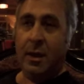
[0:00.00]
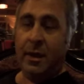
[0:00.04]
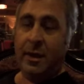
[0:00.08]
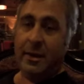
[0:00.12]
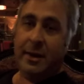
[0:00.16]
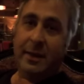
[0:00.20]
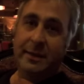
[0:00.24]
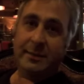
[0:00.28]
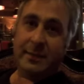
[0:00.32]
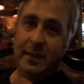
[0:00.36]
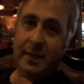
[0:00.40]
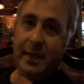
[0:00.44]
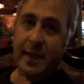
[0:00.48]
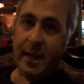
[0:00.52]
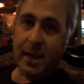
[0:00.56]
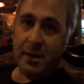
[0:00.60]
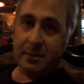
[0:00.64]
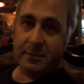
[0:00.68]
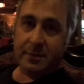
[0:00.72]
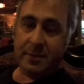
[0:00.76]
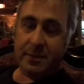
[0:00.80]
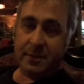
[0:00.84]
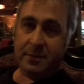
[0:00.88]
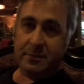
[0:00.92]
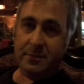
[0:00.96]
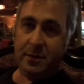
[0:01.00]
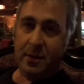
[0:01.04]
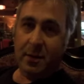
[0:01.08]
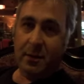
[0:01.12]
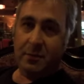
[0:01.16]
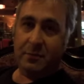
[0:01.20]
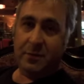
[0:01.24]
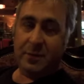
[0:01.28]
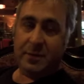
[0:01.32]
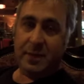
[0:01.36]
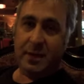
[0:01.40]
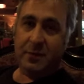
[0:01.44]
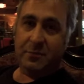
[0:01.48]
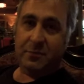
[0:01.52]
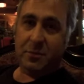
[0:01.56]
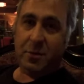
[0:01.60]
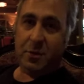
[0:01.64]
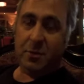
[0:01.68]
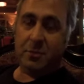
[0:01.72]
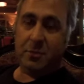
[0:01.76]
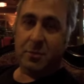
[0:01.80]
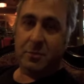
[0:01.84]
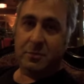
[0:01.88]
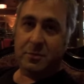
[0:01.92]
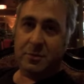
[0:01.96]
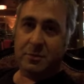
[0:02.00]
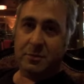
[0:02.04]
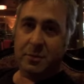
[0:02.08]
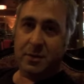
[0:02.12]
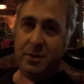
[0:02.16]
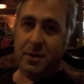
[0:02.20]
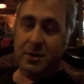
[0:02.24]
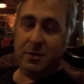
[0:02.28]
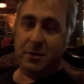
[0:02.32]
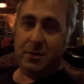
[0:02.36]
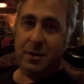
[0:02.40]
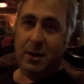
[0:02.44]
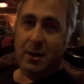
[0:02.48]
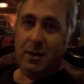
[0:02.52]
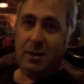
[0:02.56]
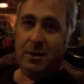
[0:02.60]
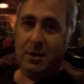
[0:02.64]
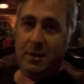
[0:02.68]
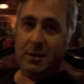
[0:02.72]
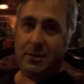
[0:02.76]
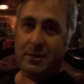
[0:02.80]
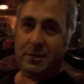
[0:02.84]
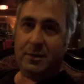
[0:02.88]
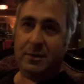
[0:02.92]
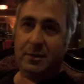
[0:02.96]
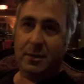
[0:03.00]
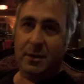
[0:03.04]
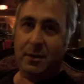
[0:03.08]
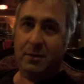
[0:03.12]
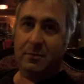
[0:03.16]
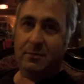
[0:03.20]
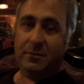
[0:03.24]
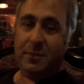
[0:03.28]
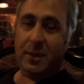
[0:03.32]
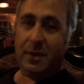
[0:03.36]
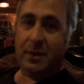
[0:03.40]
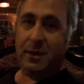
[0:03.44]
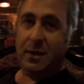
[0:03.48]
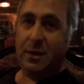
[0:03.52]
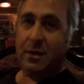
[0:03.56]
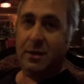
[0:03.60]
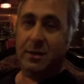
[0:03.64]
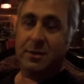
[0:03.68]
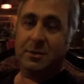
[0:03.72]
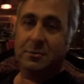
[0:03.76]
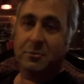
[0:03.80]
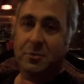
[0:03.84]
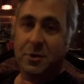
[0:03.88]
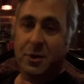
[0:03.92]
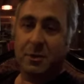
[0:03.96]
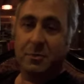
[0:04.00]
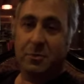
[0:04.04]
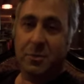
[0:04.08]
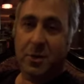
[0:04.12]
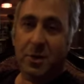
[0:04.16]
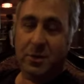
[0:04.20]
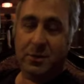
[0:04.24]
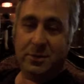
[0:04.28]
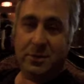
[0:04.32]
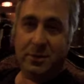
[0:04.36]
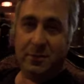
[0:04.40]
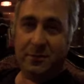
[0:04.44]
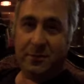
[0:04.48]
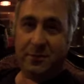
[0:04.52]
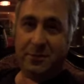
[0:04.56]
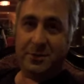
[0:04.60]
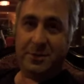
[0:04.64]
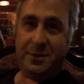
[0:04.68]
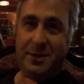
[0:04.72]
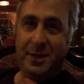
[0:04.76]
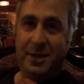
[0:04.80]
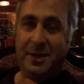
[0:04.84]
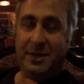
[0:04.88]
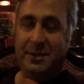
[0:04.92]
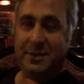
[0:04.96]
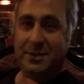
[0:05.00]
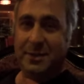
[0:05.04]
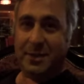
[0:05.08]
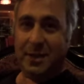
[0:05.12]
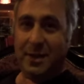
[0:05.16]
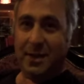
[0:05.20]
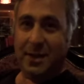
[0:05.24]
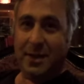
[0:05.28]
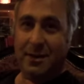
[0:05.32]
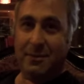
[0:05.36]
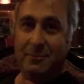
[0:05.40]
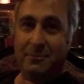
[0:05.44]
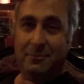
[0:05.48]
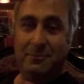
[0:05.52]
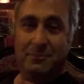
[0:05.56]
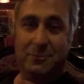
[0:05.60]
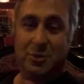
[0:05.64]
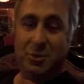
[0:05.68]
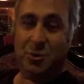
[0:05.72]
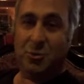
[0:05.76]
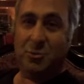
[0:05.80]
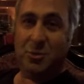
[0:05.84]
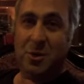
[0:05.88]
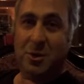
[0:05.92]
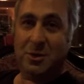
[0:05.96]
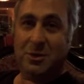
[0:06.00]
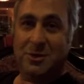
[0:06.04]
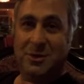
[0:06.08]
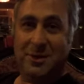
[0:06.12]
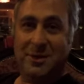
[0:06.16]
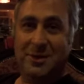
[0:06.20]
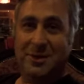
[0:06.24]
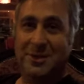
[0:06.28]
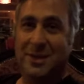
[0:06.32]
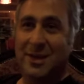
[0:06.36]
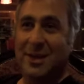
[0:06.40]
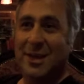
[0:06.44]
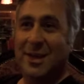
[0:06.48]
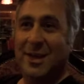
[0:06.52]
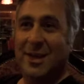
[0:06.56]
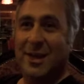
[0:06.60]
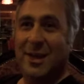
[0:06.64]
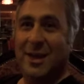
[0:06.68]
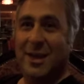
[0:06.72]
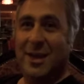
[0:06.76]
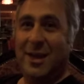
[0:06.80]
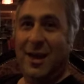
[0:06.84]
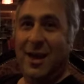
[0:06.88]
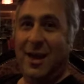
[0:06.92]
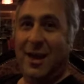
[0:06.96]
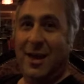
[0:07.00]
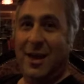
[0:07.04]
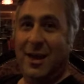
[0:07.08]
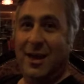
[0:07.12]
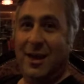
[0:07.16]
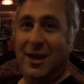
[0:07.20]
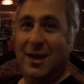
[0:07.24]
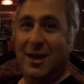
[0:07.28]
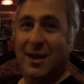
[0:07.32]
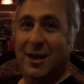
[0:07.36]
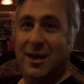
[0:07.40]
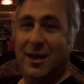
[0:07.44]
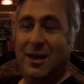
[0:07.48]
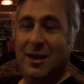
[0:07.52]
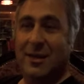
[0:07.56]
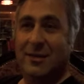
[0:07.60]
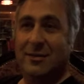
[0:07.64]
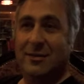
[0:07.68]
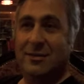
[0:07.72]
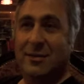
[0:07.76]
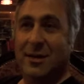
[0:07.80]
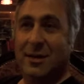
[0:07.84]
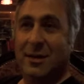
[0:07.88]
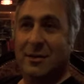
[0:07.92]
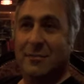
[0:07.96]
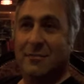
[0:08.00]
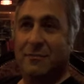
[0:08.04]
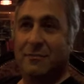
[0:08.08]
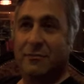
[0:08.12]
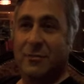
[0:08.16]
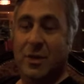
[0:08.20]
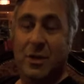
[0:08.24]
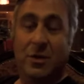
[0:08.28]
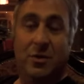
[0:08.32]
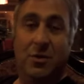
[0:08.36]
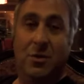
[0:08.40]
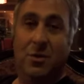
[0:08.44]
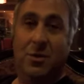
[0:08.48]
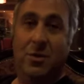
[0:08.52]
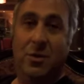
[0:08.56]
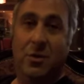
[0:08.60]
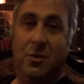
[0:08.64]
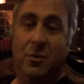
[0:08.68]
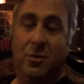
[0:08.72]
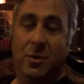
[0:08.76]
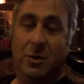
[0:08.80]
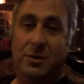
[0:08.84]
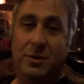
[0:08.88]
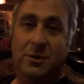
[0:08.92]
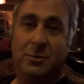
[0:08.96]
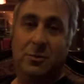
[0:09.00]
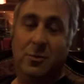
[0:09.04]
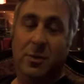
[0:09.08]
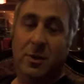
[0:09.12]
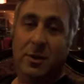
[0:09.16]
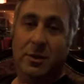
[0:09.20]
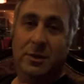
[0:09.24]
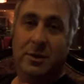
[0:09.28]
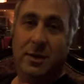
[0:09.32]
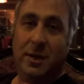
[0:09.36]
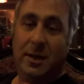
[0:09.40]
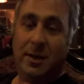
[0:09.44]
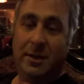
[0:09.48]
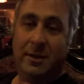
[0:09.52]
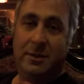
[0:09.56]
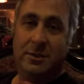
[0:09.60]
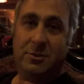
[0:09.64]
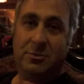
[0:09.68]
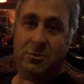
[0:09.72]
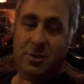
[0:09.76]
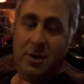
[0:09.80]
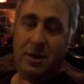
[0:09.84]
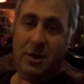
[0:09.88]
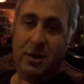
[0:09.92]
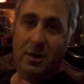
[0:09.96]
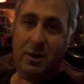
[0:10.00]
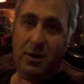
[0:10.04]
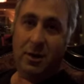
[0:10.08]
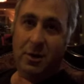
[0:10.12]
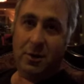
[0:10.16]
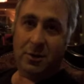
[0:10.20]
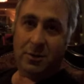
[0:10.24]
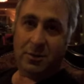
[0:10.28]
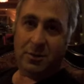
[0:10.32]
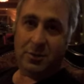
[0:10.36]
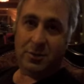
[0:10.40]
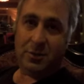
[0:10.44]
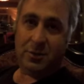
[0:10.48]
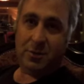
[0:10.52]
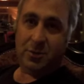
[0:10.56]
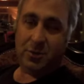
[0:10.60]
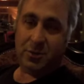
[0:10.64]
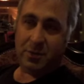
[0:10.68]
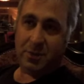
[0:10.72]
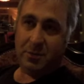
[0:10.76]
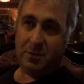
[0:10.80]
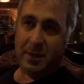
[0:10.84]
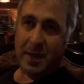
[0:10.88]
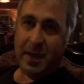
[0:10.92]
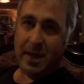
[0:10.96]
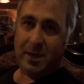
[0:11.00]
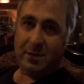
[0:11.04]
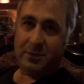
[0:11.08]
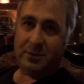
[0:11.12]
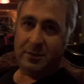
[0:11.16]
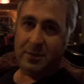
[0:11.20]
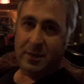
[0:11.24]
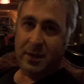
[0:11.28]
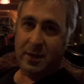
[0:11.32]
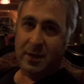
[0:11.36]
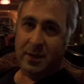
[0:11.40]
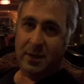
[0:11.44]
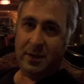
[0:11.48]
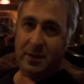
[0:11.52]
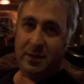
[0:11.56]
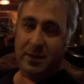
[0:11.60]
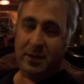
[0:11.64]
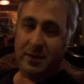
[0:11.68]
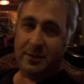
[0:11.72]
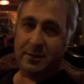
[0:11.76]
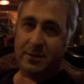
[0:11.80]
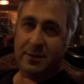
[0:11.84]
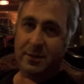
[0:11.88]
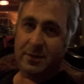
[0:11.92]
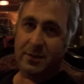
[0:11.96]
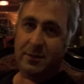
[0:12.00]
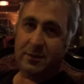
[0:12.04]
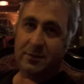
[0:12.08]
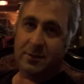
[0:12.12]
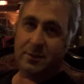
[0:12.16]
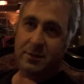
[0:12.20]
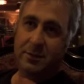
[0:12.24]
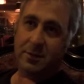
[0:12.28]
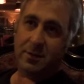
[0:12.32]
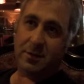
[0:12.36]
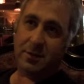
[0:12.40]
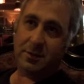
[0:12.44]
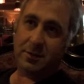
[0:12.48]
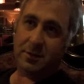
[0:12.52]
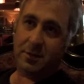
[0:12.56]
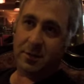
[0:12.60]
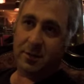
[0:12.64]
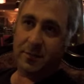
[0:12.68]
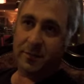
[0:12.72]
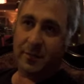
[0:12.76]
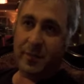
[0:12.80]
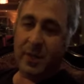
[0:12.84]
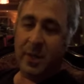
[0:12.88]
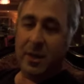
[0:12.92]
And as accountants, we always have problems with our clients. The clients bring box of receipts, shoe boxes, and you don't know what's what, and it's really hard to sort them out and enter all the data.